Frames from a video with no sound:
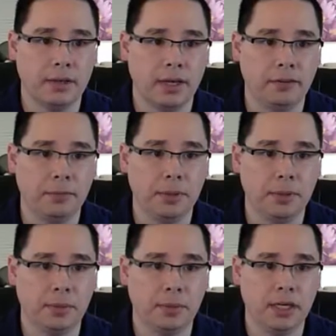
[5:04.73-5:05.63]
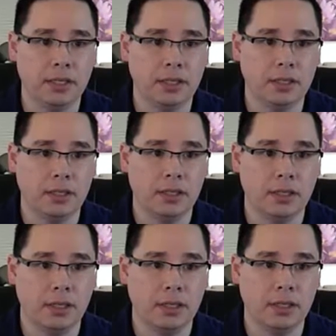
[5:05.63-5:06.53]
half big blind
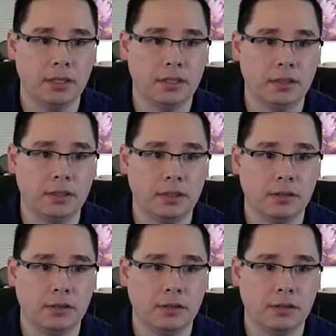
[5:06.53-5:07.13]
here